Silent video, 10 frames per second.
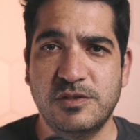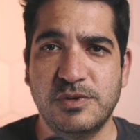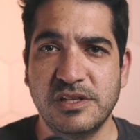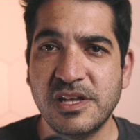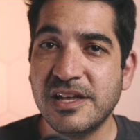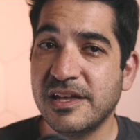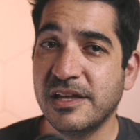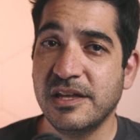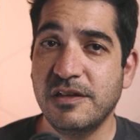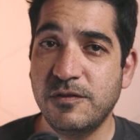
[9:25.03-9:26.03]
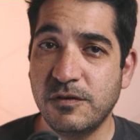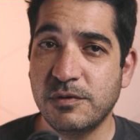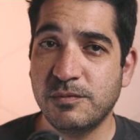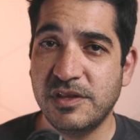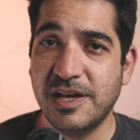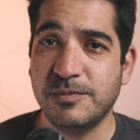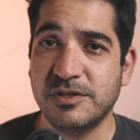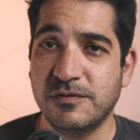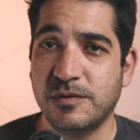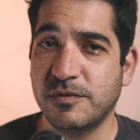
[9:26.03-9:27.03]
But if you remember the
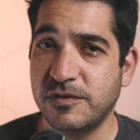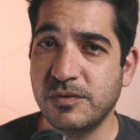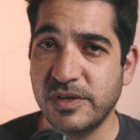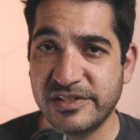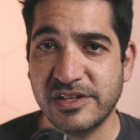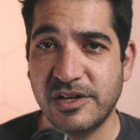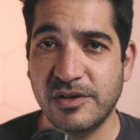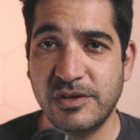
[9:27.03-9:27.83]
episode from a few weeks ago,